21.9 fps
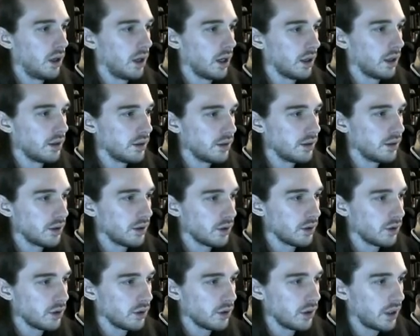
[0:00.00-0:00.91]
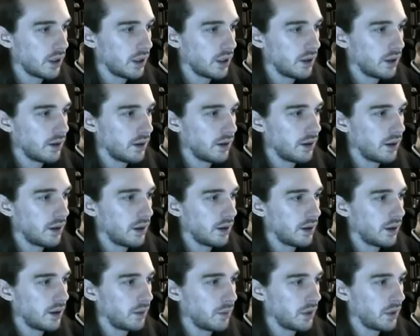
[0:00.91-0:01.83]
So
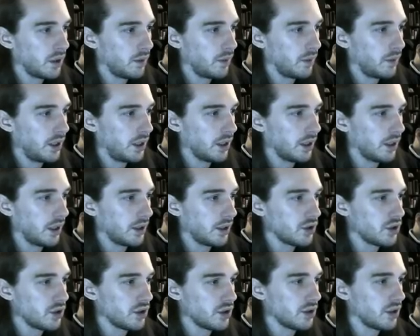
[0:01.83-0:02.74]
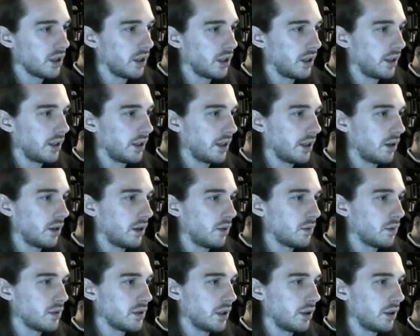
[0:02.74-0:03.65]
I'm going to make it like she's got like that
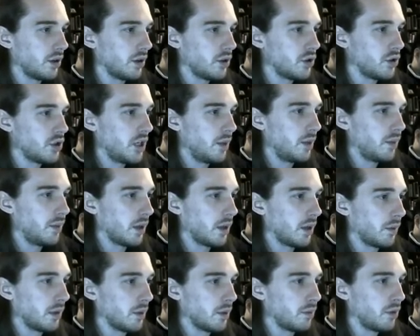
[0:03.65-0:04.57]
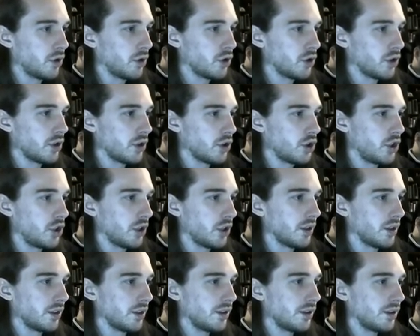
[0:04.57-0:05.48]
almost like hood shape, and I'm going to push the
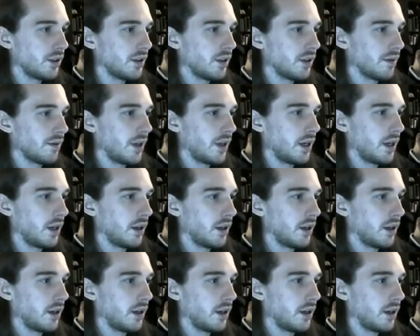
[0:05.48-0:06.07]
sheerness of that